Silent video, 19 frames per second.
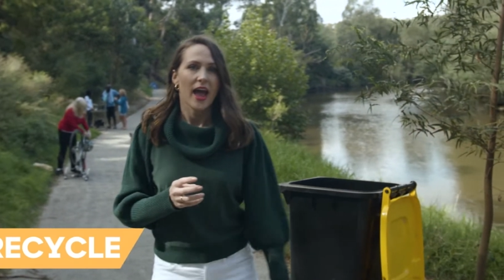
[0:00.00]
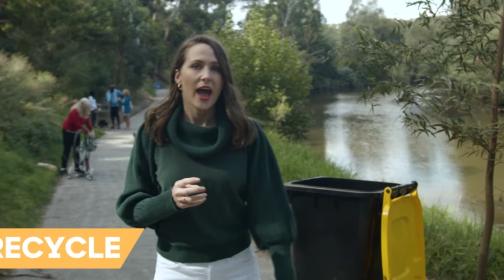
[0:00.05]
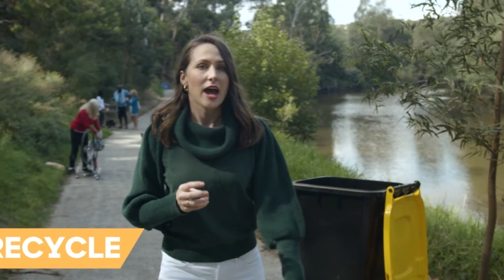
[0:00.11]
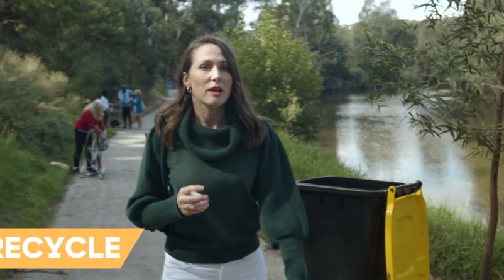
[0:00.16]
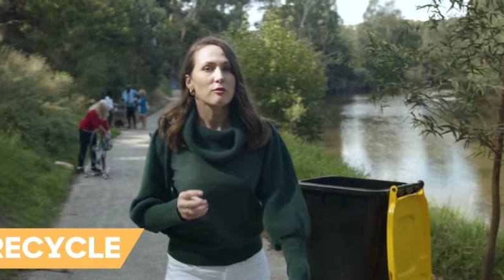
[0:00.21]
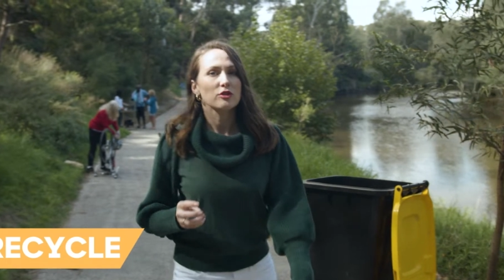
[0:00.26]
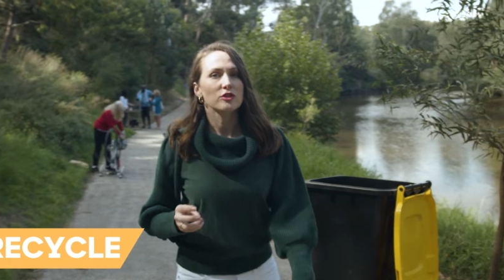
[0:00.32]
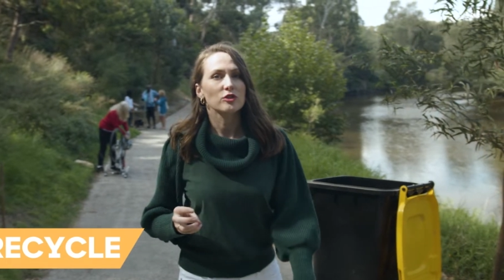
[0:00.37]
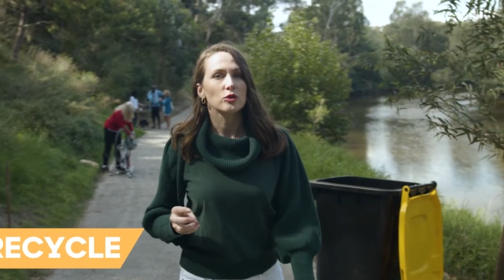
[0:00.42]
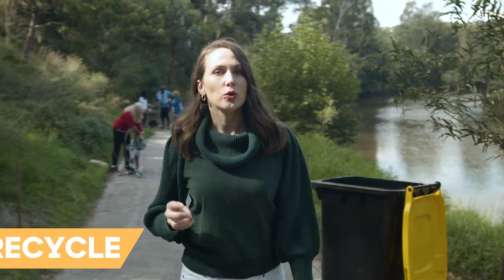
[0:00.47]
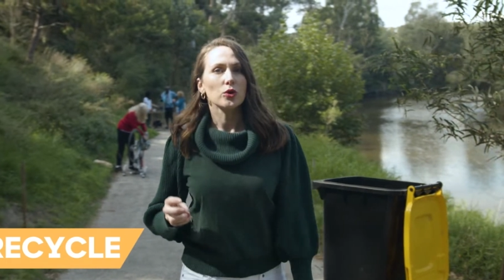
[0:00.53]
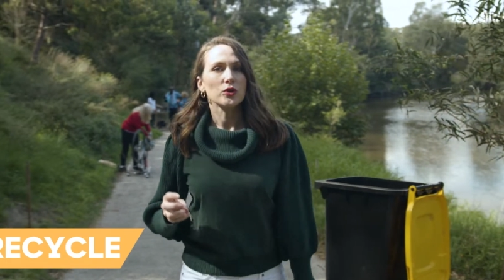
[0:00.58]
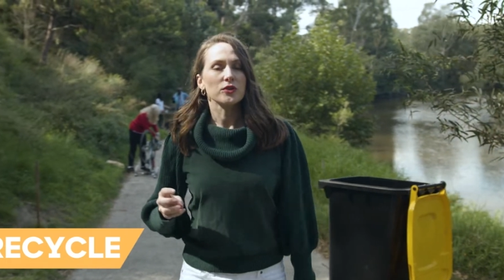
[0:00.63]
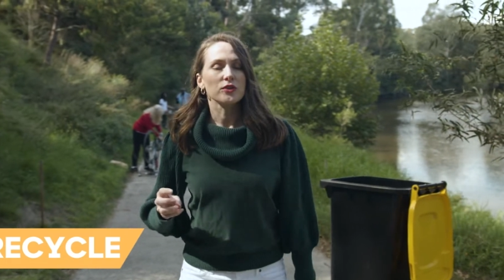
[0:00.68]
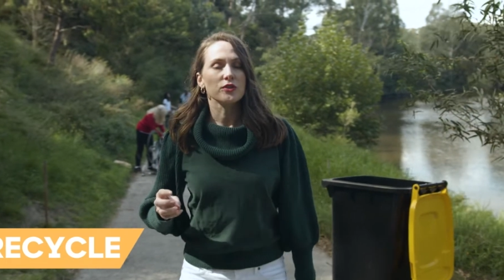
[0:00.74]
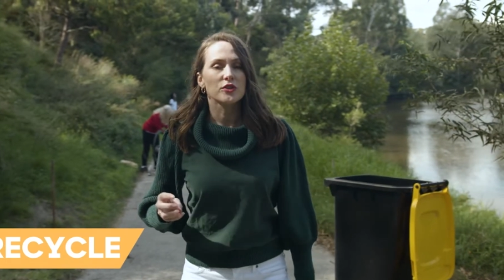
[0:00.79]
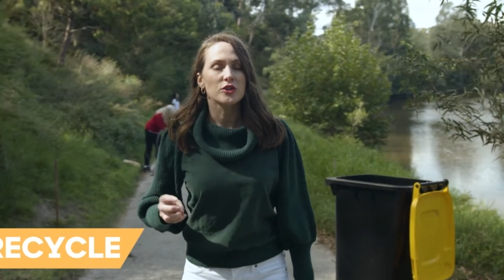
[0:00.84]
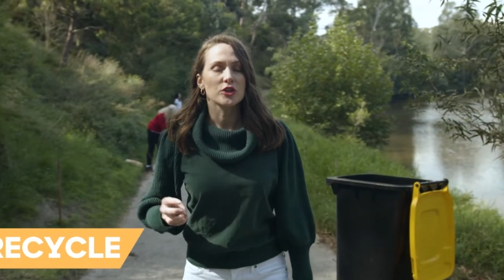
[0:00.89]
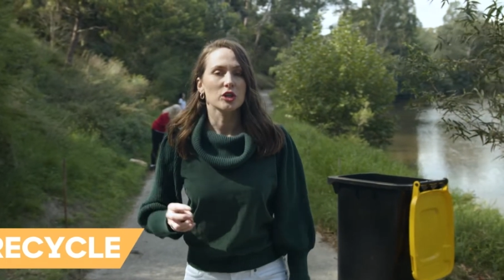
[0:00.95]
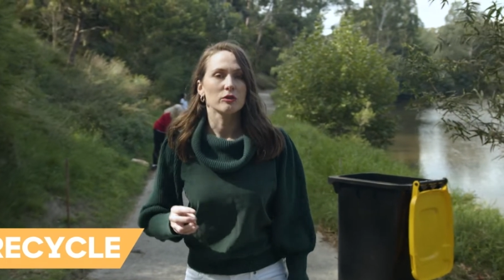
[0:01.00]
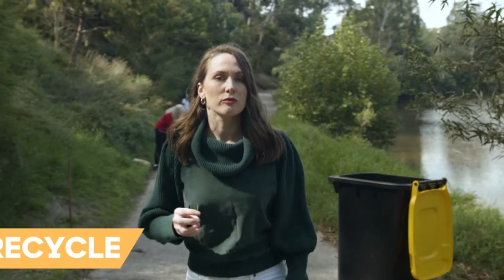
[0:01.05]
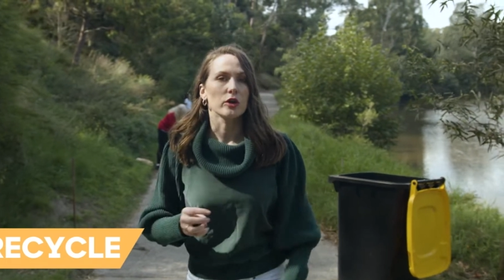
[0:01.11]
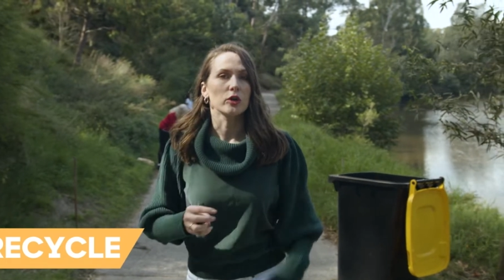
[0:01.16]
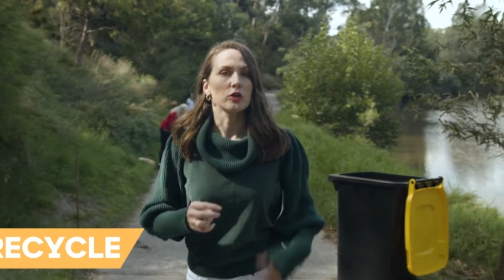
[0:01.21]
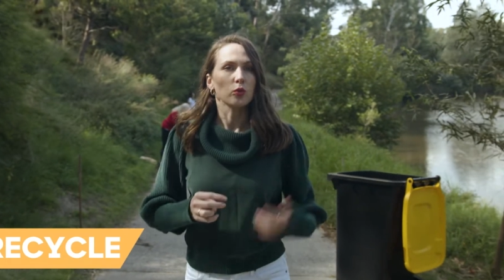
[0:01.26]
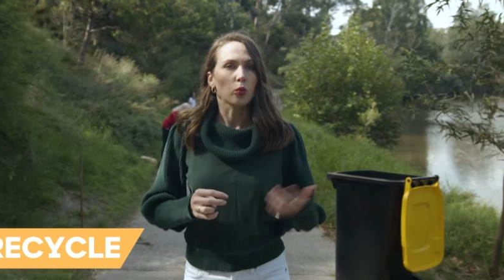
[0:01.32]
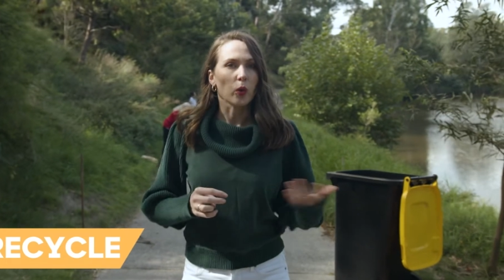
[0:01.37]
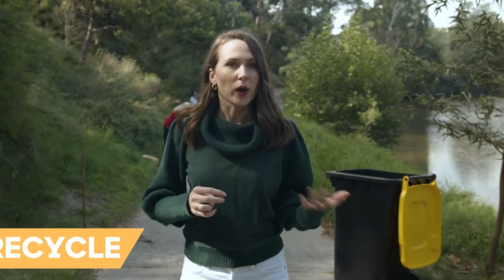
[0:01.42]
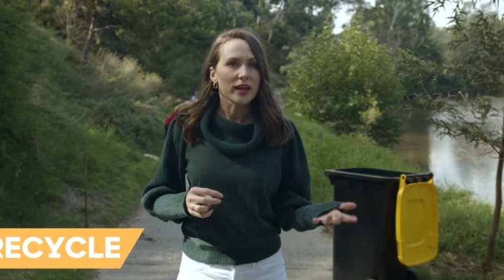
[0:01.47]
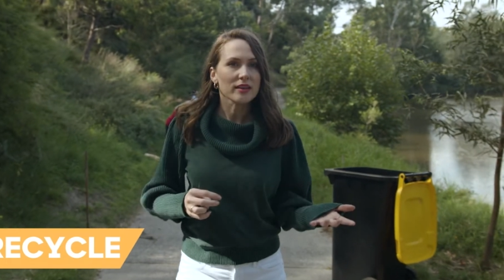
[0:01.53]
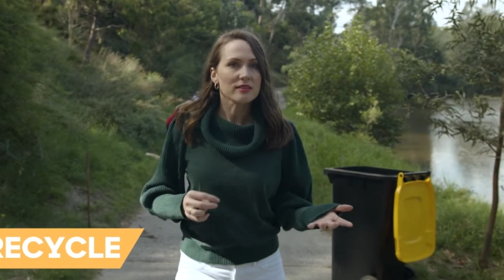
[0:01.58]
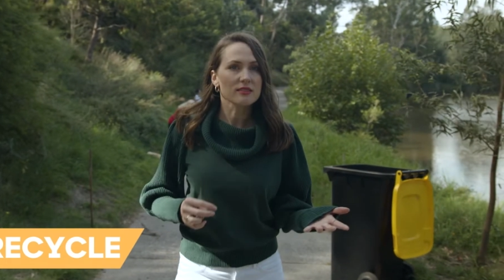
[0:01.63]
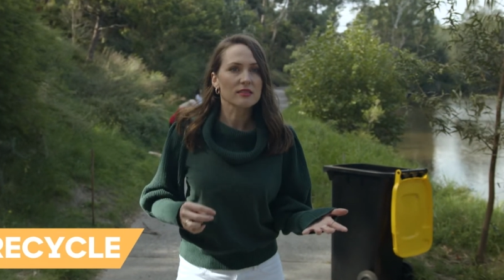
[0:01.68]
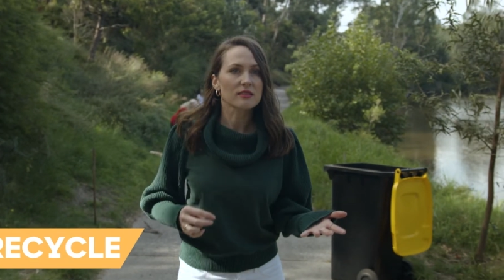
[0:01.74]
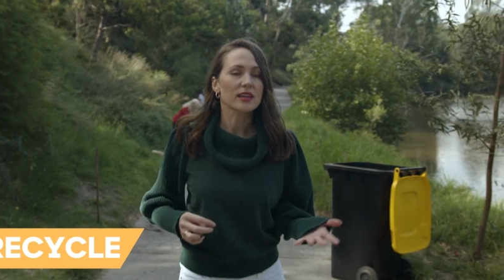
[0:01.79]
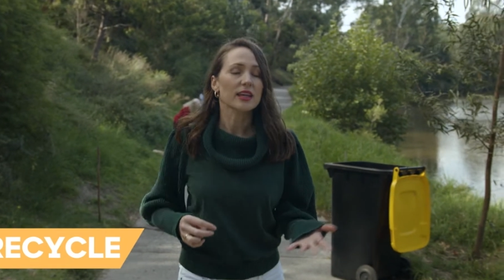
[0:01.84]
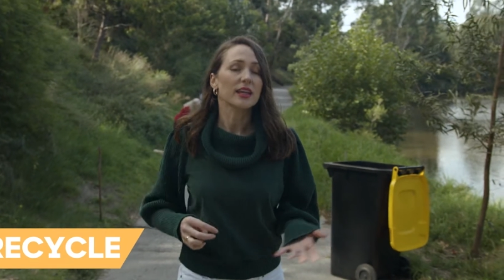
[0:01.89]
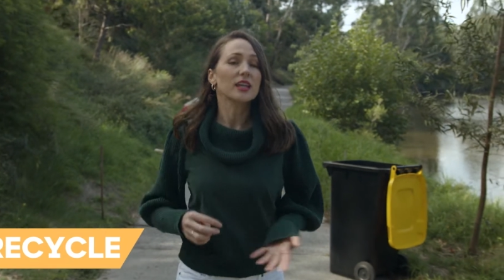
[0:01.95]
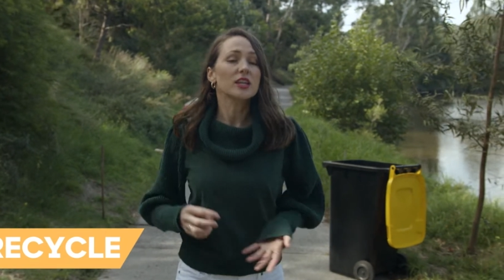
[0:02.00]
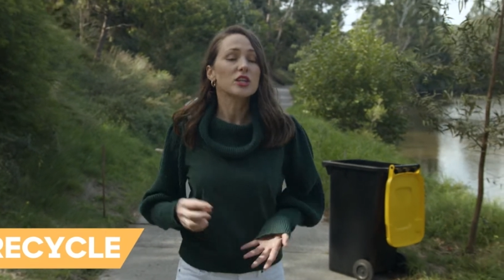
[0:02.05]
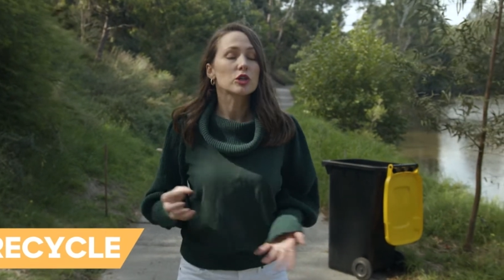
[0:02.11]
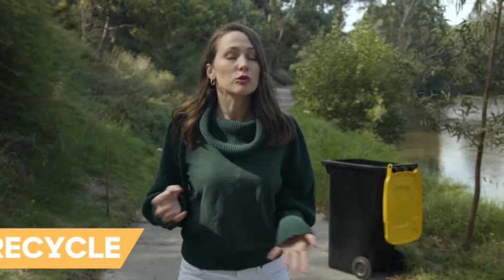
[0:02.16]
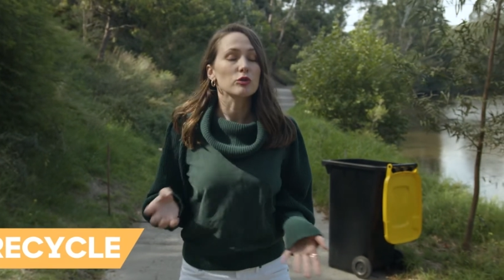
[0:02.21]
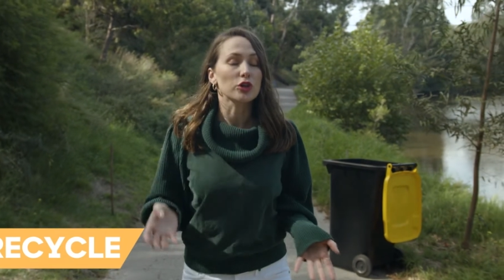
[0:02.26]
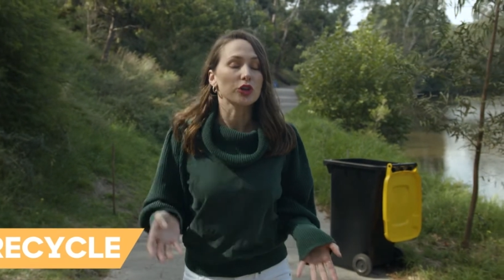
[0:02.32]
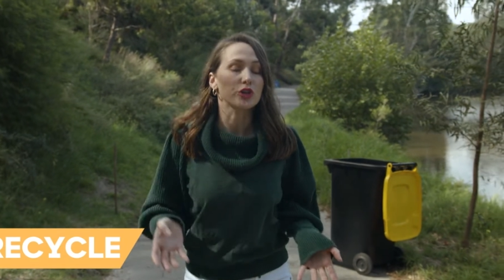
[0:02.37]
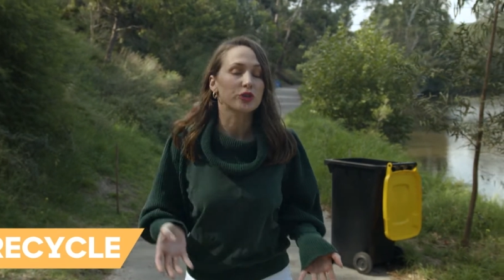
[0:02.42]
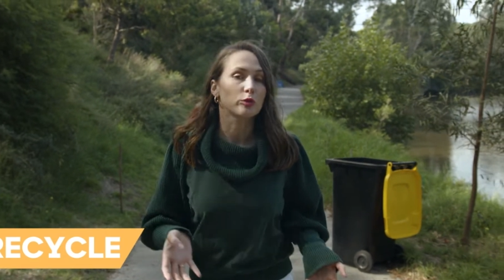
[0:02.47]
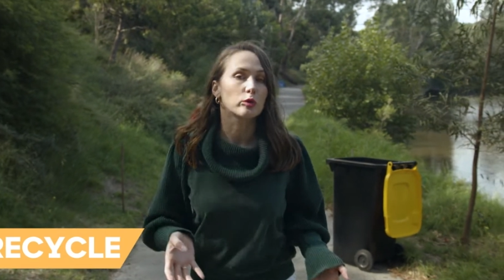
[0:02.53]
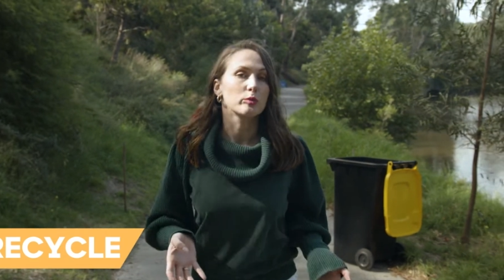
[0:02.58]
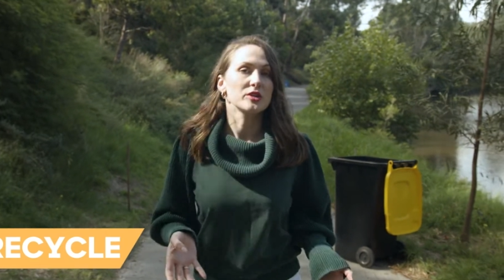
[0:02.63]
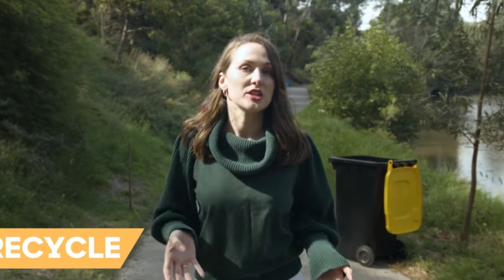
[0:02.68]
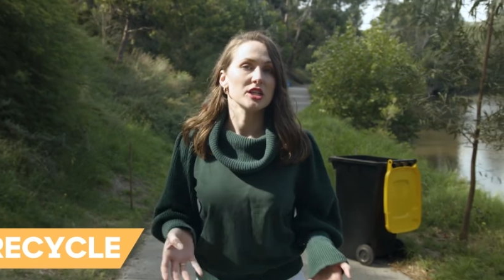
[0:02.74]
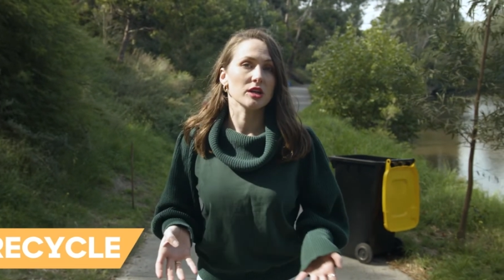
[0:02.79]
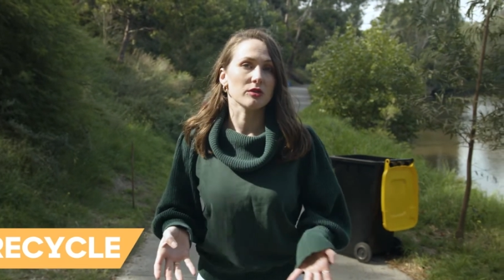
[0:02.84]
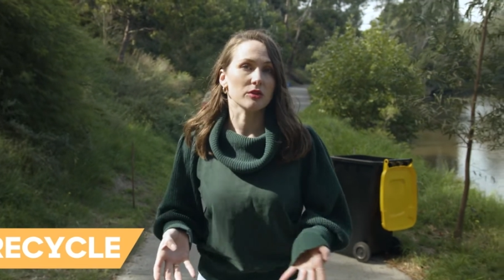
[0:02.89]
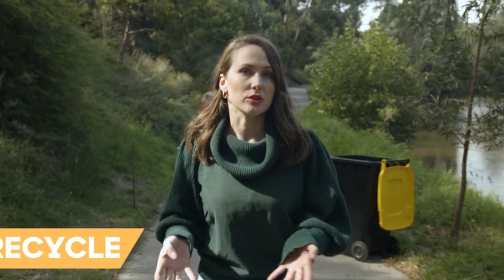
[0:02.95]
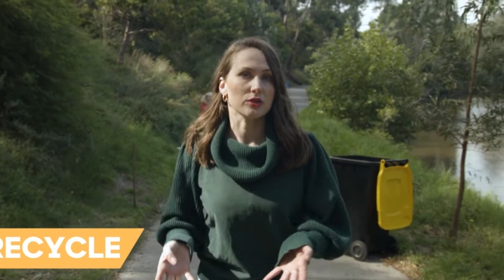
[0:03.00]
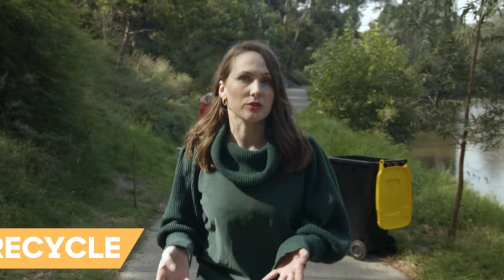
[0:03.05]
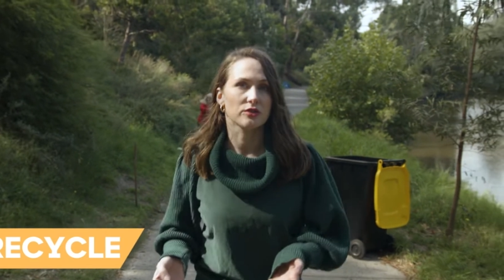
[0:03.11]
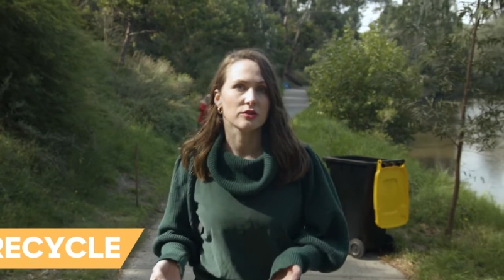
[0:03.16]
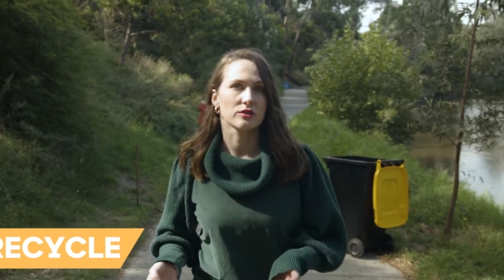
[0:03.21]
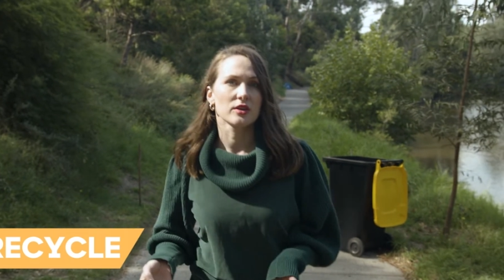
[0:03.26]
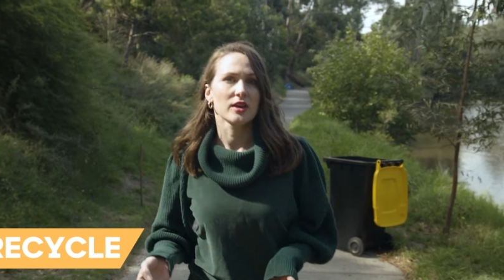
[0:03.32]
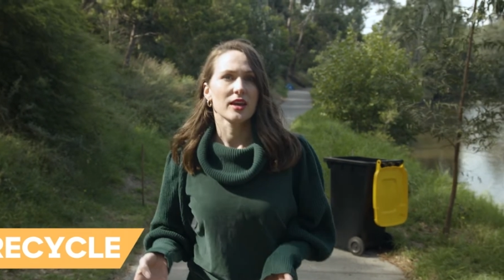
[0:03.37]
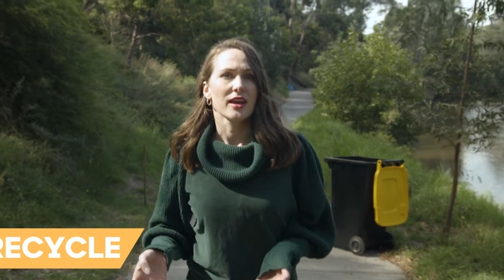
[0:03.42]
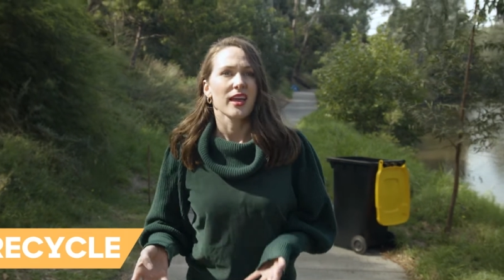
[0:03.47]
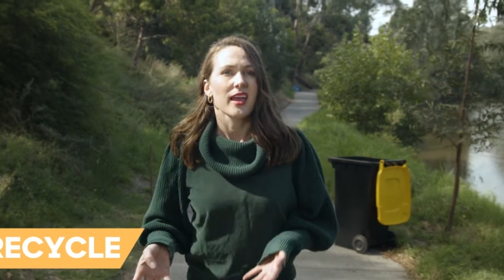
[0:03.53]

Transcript: and resources to convert waste into reusable materials.